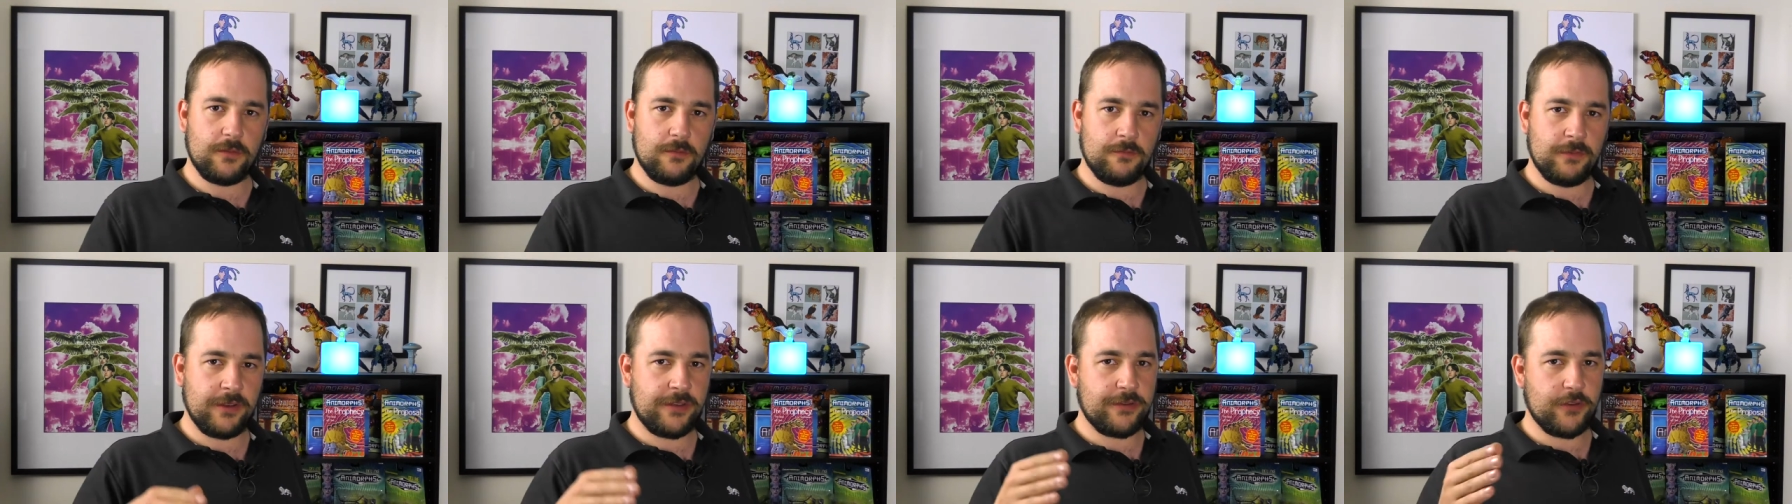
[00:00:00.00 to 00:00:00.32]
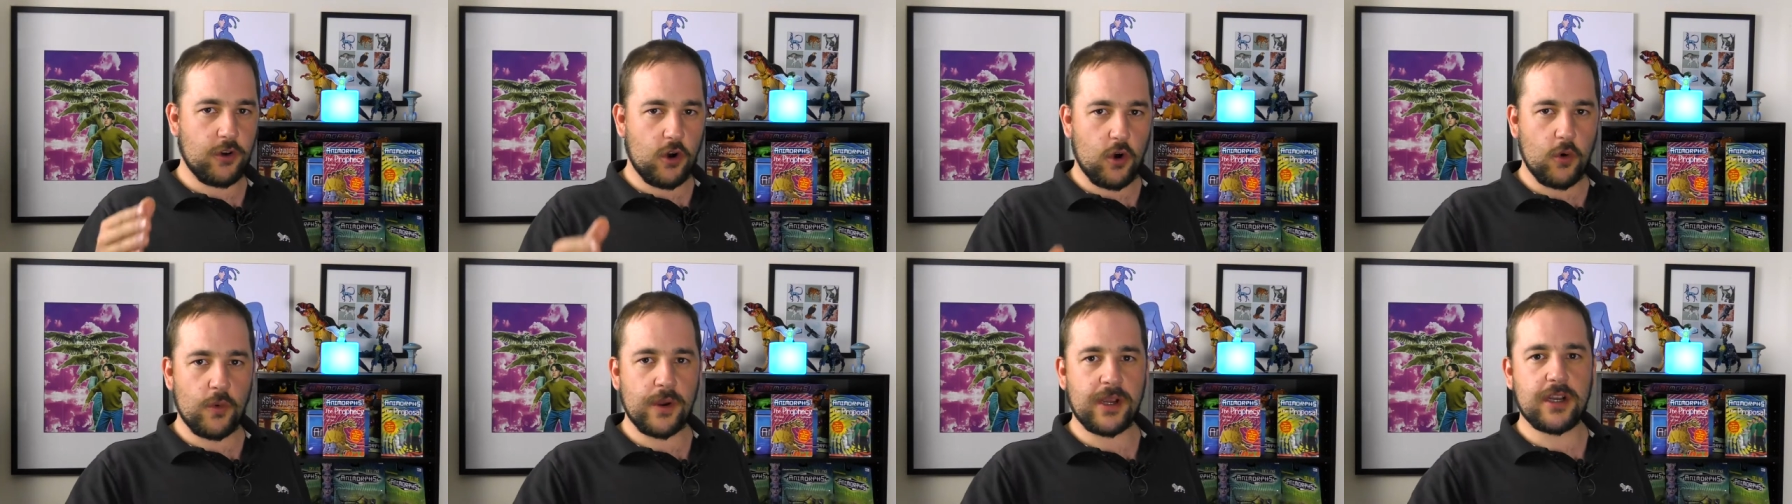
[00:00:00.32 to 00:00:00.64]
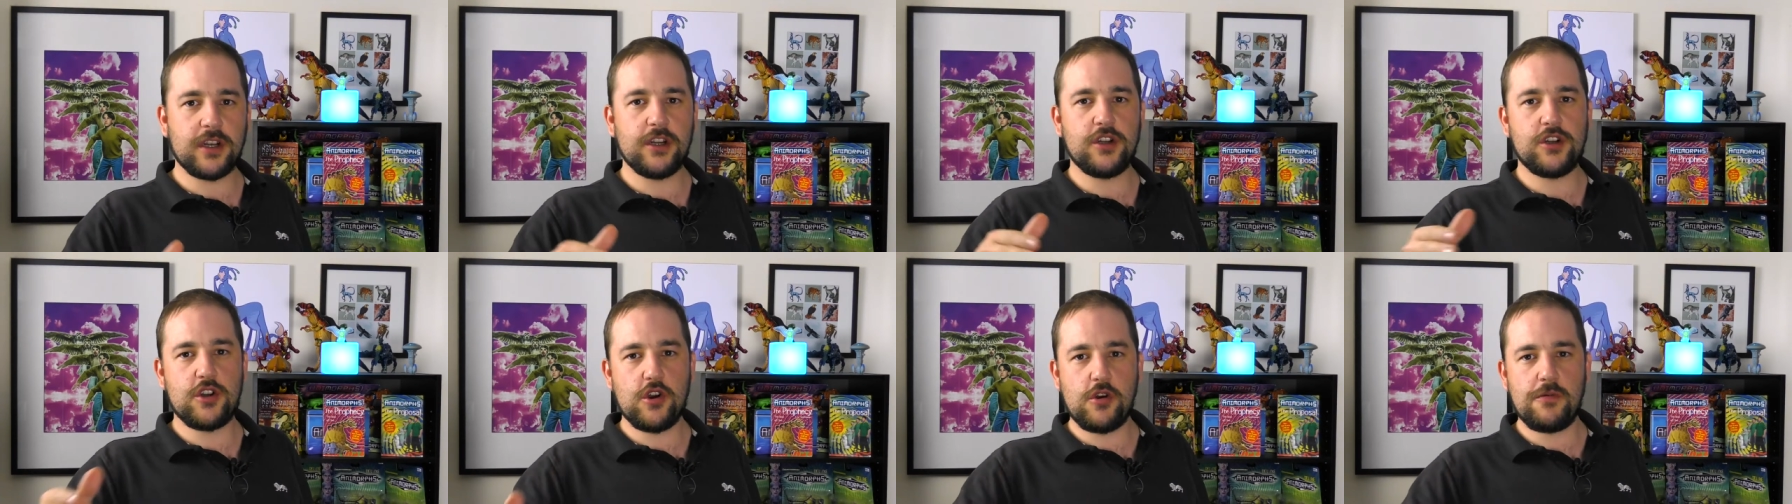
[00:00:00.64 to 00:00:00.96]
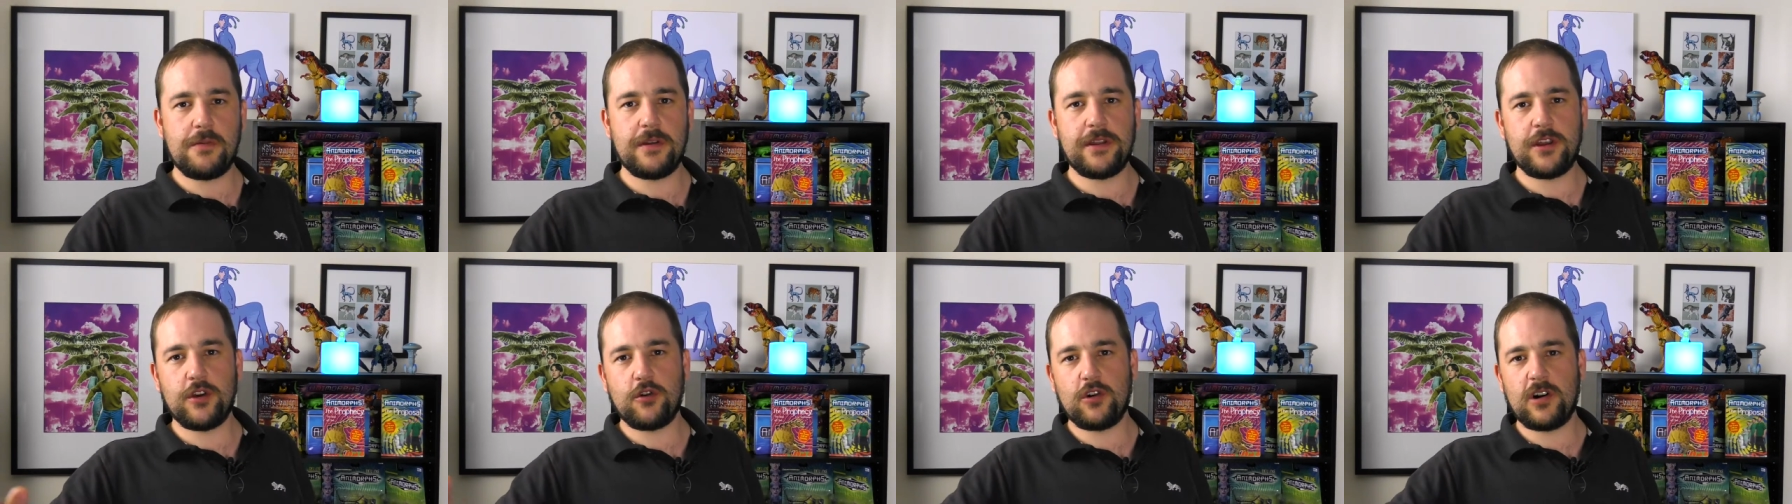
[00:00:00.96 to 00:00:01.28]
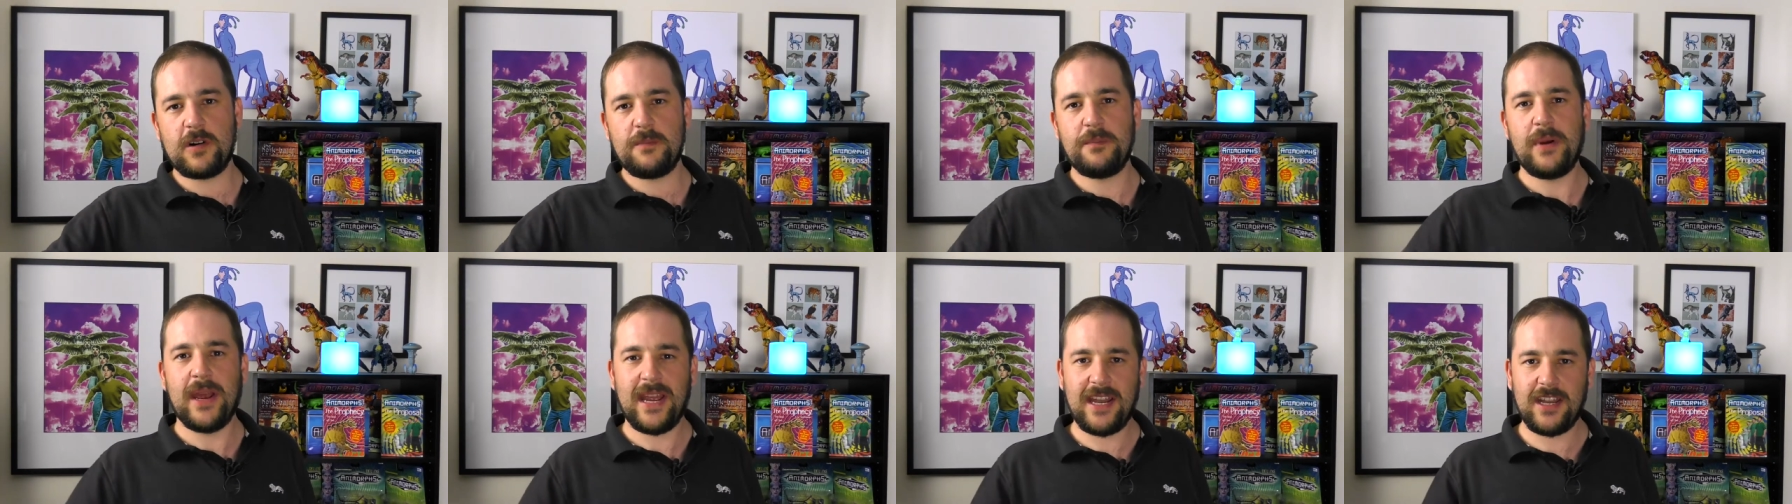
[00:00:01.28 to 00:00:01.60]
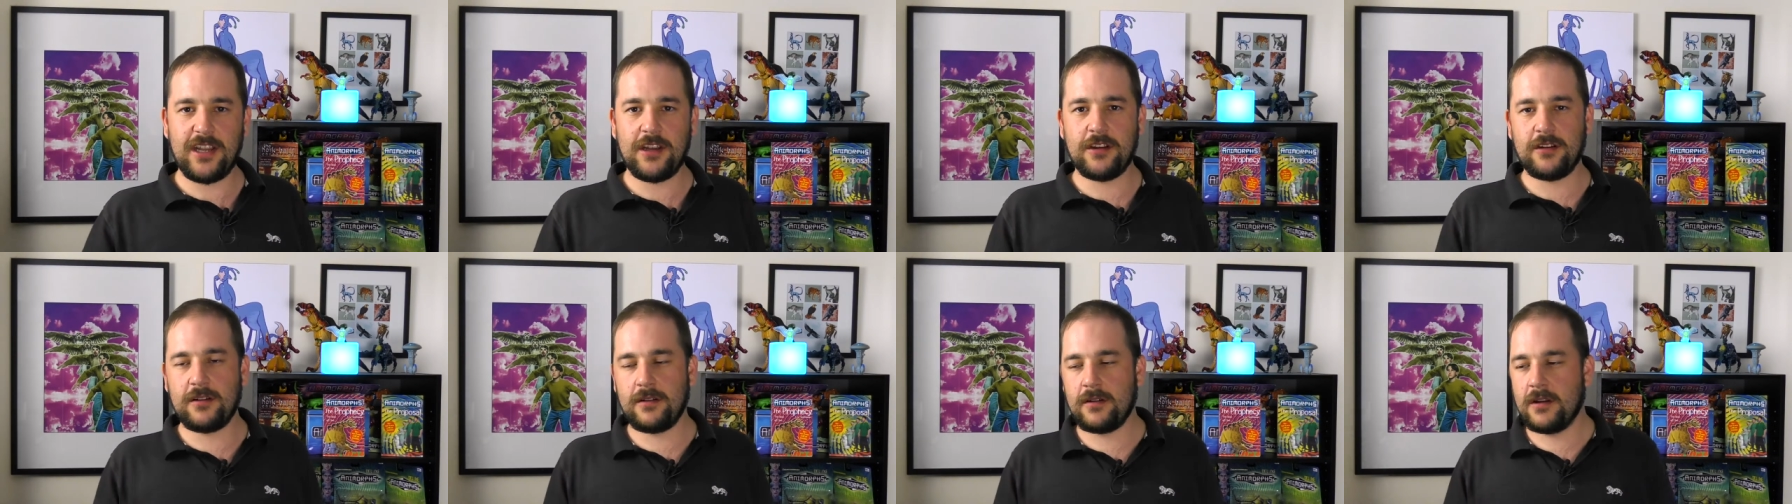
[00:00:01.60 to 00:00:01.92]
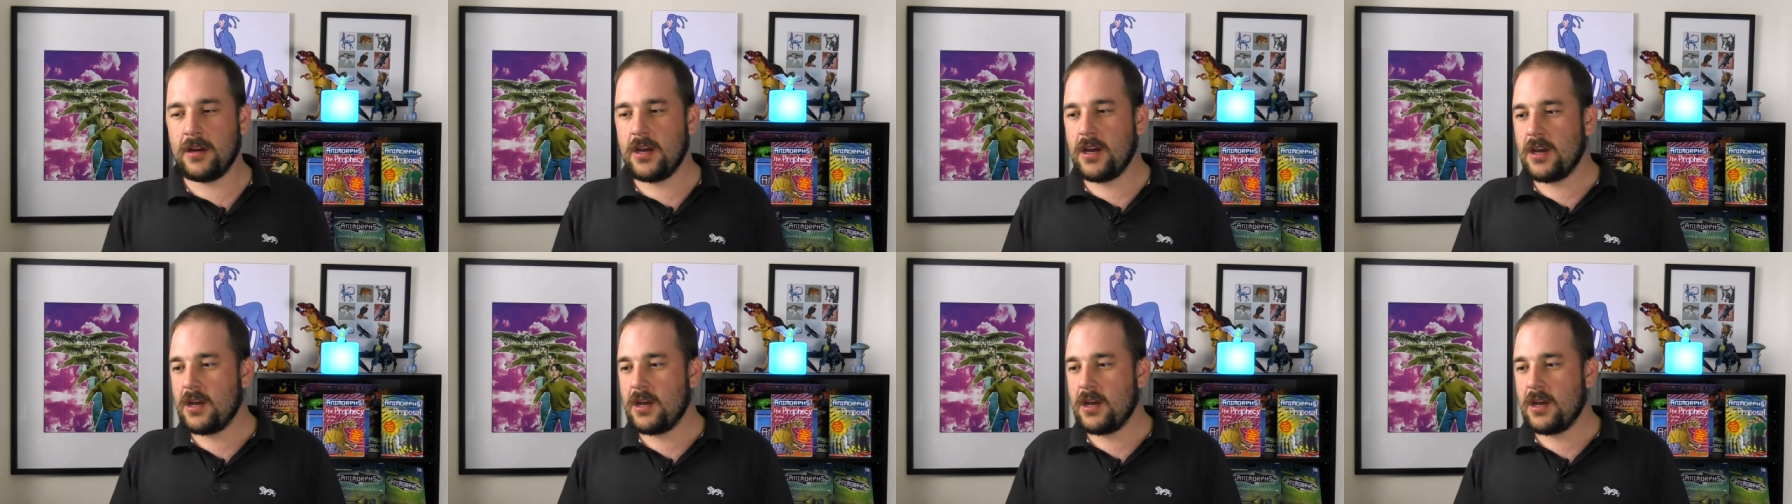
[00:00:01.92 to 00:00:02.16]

we thought we could do with your opinion